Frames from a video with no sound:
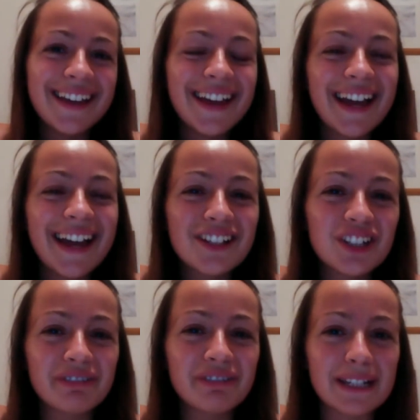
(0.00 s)
And she
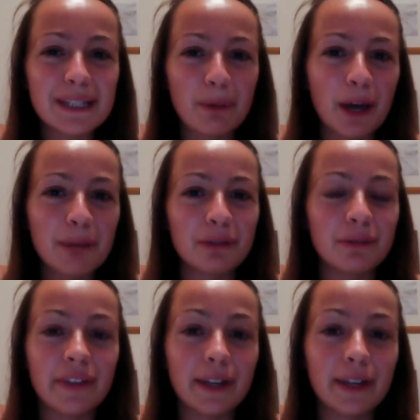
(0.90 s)
really inspired me with,
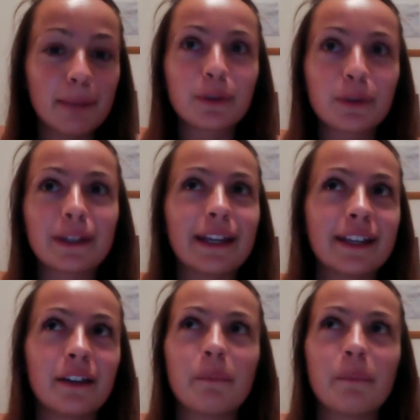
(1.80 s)
and I'm talking like
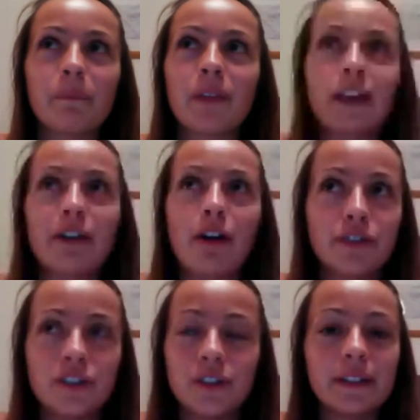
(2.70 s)
a year and a half,
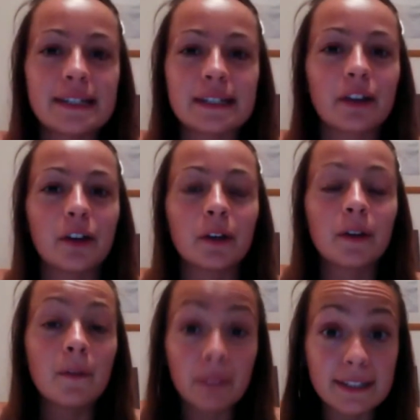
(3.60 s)
2 years ago,
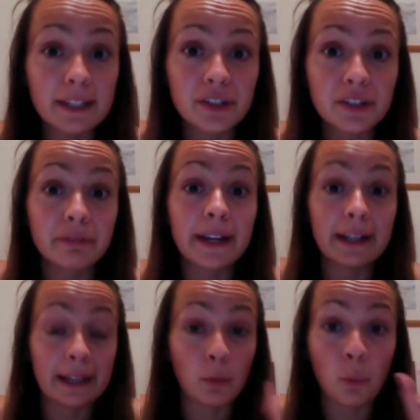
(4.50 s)
because I used to write
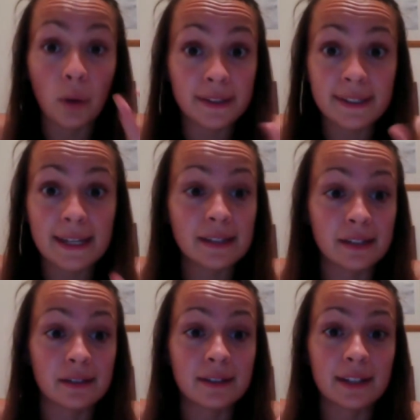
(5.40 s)
like one
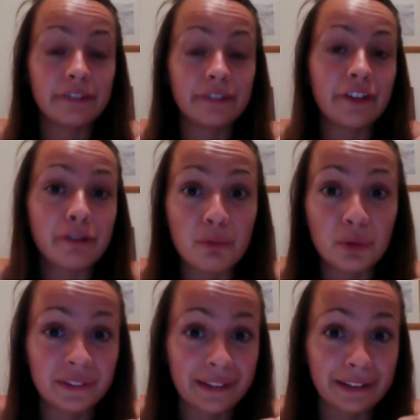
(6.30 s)
sentence, and if I wrote more
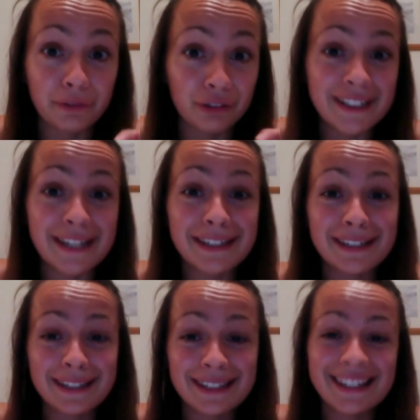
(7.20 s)
than like 3
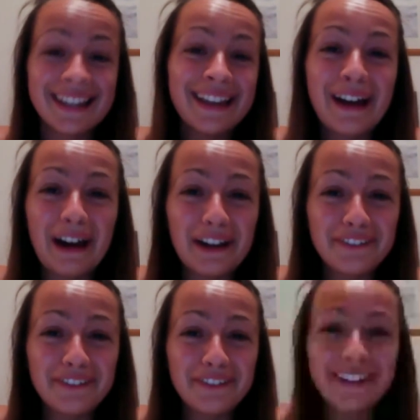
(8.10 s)
sentences, I
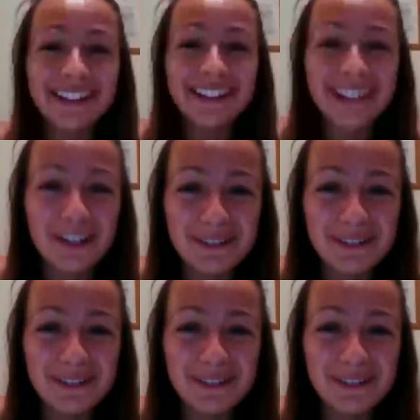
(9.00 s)
felt like I was